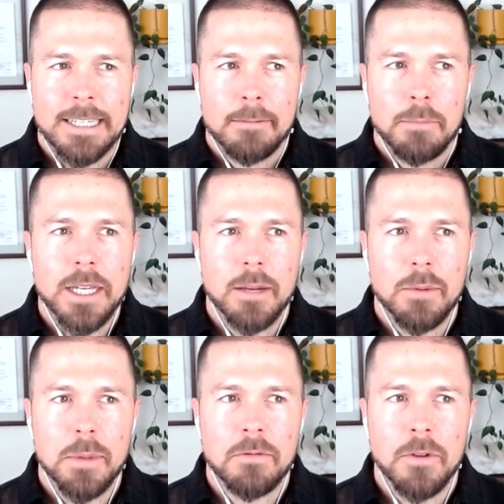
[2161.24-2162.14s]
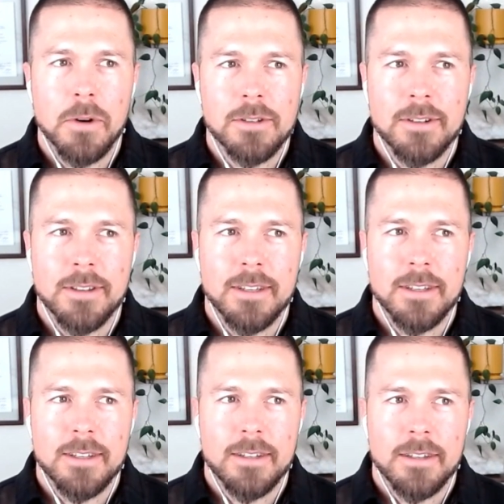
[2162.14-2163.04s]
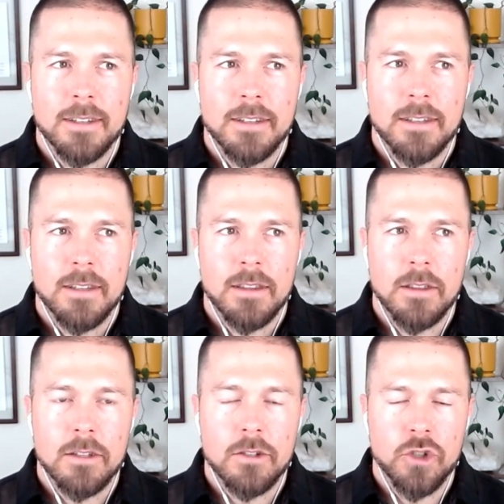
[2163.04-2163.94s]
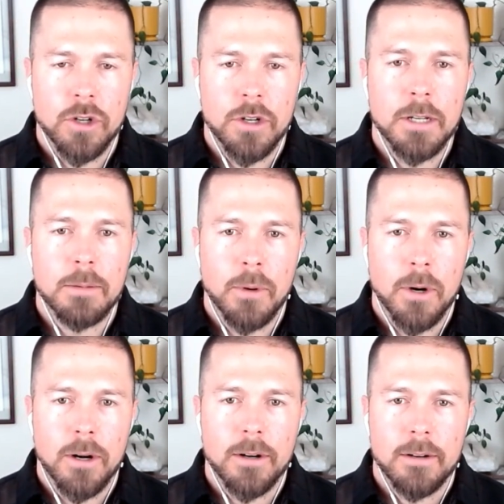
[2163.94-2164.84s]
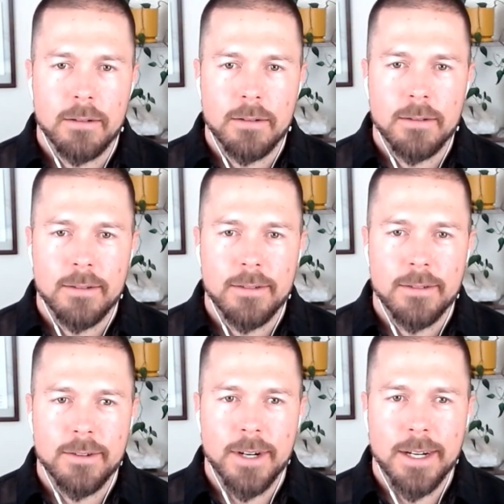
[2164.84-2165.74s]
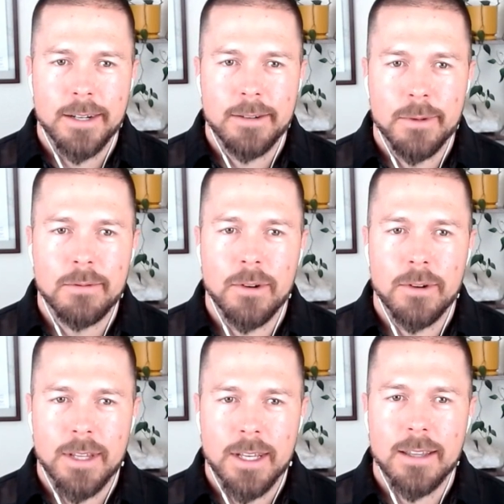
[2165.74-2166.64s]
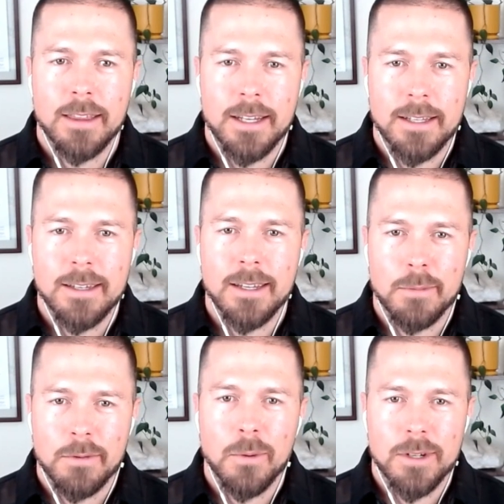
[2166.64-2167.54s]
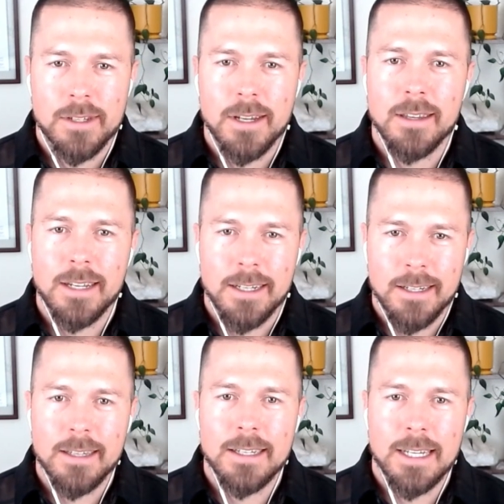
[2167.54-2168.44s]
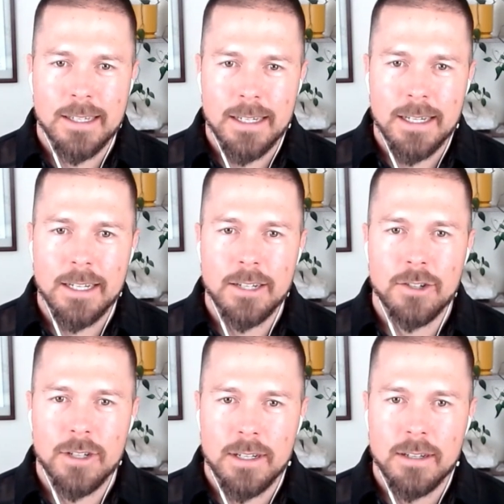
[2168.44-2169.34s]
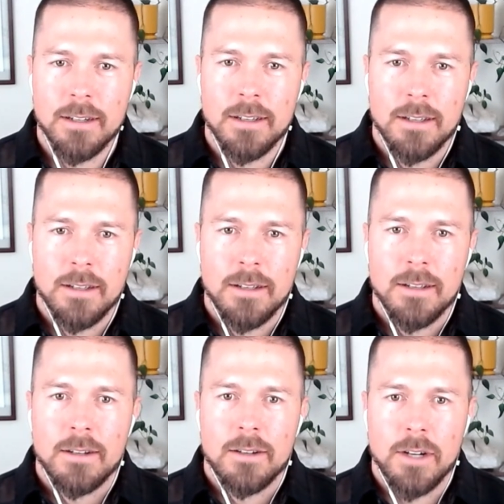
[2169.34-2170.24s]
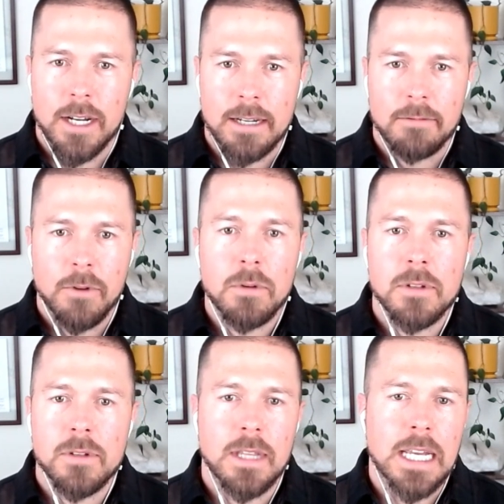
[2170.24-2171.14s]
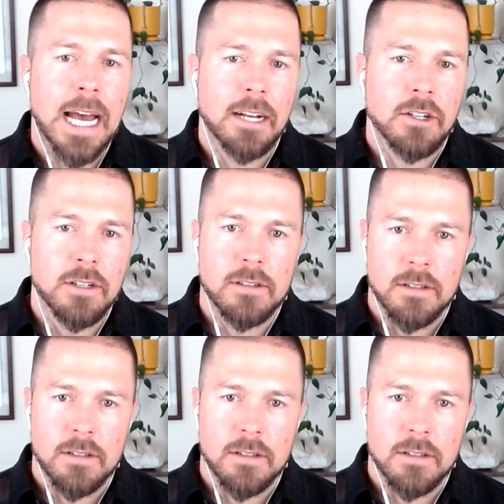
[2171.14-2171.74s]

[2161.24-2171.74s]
being able to be focused on the, the the, journey part right we've heard that that saying before instead of the getting to the destination right focus on the actions right not the outcome